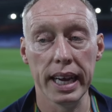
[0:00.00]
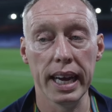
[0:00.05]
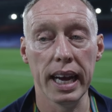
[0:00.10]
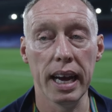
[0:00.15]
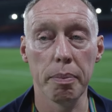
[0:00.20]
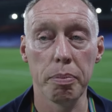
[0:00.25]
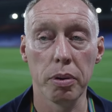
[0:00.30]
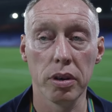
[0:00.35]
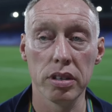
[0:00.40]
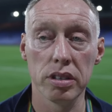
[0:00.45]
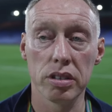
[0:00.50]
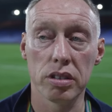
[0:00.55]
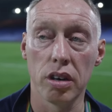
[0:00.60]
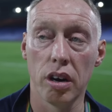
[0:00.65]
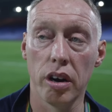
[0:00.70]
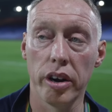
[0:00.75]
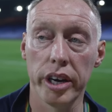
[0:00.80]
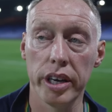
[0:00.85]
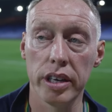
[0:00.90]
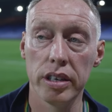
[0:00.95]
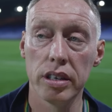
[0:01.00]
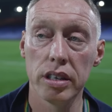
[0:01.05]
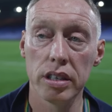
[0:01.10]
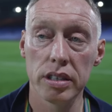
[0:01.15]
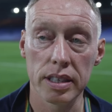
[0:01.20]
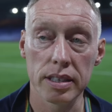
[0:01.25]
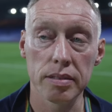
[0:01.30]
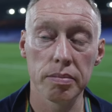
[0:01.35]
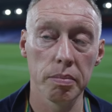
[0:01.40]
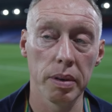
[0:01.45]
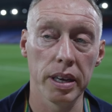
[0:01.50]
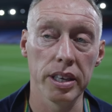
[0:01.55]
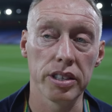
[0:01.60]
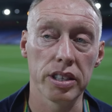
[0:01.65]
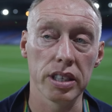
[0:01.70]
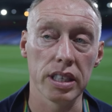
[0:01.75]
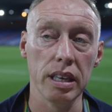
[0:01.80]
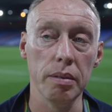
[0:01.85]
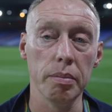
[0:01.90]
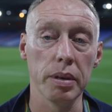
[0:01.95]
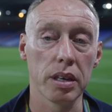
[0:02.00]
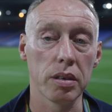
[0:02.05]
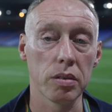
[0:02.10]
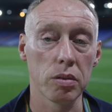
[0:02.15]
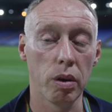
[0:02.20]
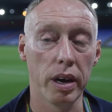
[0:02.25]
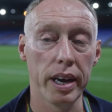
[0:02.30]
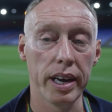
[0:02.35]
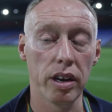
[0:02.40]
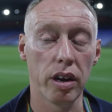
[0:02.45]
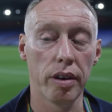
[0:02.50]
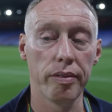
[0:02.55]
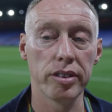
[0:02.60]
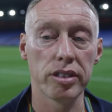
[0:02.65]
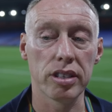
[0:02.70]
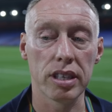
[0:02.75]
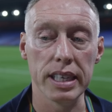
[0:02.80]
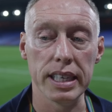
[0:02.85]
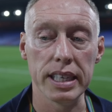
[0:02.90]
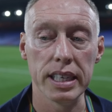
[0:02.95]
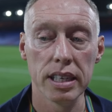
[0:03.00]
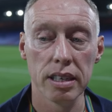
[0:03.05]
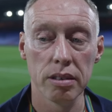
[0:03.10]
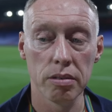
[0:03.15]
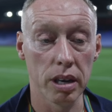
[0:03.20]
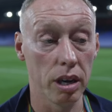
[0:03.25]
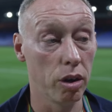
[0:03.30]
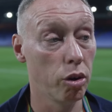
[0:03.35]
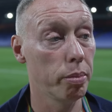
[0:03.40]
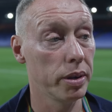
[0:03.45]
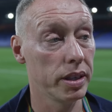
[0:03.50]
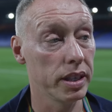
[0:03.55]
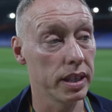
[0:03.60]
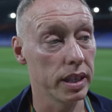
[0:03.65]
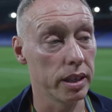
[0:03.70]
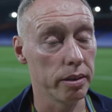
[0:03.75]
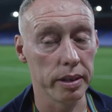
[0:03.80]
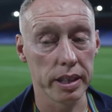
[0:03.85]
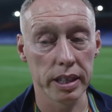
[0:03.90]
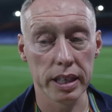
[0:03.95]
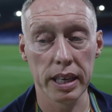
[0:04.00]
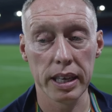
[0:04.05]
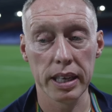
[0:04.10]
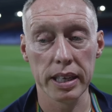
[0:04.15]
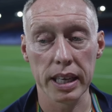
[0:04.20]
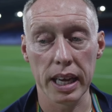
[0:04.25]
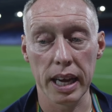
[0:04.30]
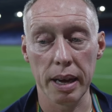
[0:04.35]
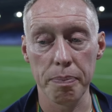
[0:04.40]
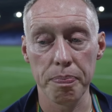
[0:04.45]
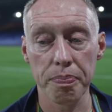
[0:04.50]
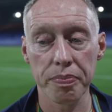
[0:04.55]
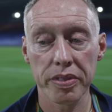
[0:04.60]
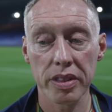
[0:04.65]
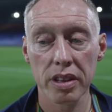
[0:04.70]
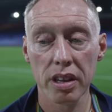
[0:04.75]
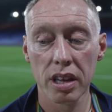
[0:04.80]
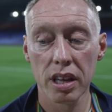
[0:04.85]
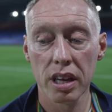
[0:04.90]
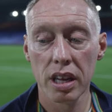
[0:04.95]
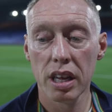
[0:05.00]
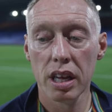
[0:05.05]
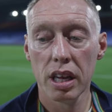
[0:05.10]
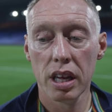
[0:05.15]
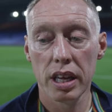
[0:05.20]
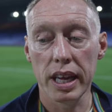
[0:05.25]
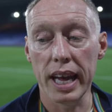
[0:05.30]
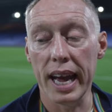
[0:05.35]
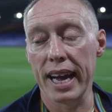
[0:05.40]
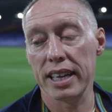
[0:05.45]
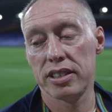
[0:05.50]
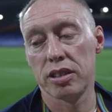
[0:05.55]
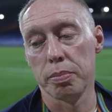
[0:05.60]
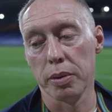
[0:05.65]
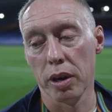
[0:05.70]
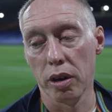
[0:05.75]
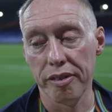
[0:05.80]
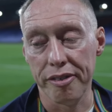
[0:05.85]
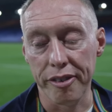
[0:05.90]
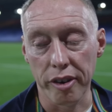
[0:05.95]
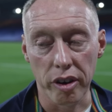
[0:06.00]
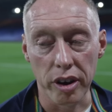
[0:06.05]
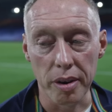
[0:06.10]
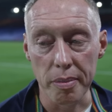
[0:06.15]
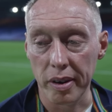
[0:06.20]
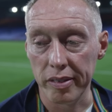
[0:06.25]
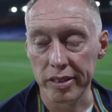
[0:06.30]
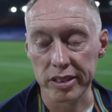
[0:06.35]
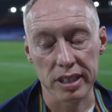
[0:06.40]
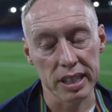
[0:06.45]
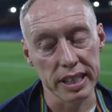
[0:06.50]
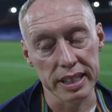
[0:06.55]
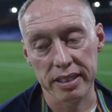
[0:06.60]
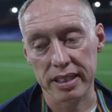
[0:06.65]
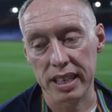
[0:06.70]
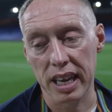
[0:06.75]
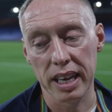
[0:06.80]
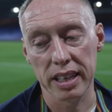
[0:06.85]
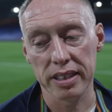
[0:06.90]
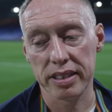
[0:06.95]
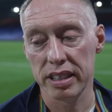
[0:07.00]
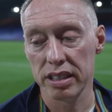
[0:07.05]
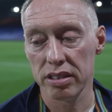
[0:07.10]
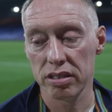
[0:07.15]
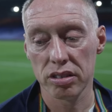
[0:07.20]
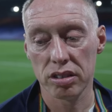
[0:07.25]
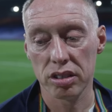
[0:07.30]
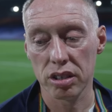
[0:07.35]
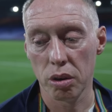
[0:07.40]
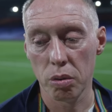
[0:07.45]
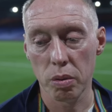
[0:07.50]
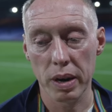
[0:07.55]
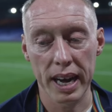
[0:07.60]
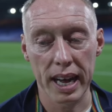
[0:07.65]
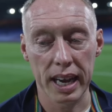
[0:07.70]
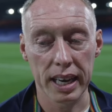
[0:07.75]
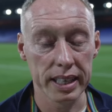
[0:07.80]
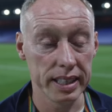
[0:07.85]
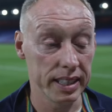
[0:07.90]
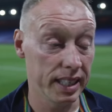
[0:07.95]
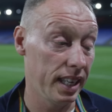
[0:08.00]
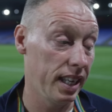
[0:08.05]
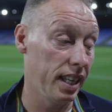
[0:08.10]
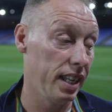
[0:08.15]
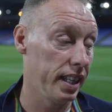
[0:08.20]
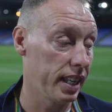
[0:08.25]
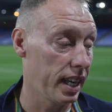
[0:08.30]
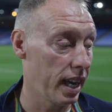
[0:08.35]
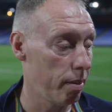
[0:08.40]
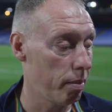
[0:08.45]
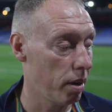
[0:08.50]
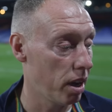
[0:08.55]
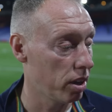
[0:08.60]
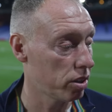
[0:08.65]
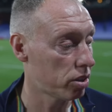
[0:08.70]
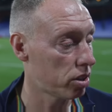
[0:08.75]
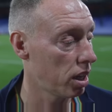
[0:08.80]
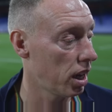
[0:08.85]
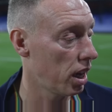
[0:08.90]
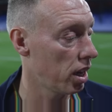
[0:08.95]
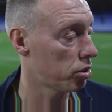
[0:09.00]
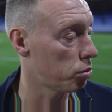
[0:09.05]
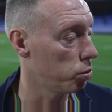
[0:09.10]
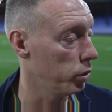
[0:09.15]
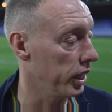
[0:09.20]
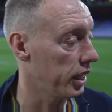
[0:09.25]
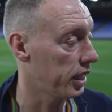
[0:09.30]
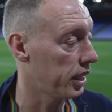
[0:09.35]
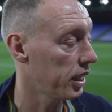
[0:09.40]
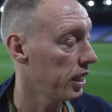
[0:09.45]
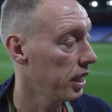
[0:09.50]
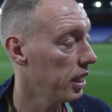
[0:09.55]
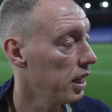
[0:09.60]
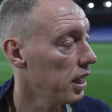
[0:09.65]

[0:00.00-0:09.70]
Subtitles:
Yeah, I pulled his groin. Managed to keep it quiet, obviously. Well, I hope I did anyway. And yeah, it's a blow for him, obviously. He started the season so well, and he did it in the game last week.